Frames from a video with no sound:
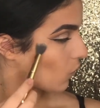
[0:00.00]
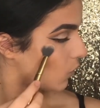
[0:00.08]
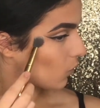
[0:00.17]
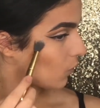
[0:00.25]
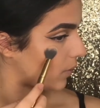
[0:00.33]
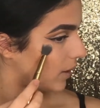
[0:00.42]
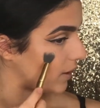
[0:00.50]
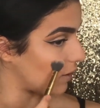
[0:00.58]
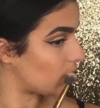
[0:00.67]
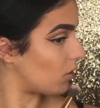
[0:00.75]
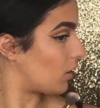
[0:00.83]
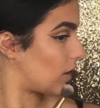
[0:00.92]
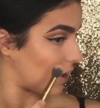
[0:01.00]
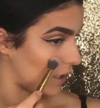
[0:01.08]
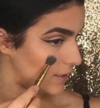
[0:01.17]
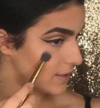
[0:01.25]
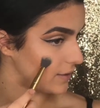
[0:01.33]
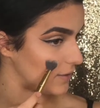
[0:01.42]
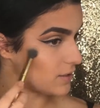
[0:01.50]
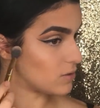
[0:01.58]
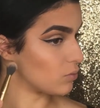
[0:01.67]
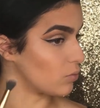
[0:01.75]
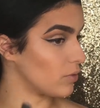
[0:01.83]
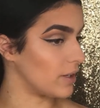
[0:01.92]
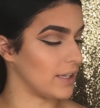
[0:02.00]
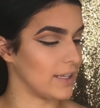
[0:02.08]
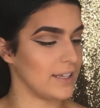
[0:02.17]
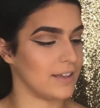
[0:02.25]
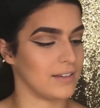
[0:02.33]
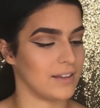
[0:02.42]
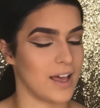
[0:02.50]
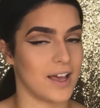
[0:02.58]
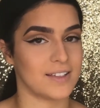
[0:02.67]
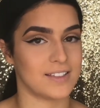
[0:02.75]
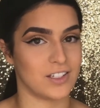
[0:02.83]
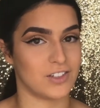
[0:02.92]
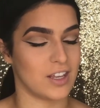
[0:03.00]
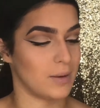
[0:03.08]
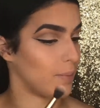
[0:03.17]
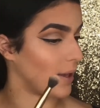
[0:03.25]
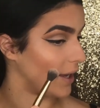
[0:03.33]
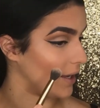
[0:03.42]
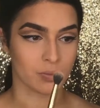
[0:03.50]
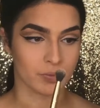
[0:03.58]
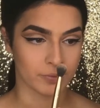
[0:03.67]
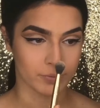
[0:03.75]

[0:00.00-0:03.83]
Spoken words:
Oh my god. It's like this really classy champagne.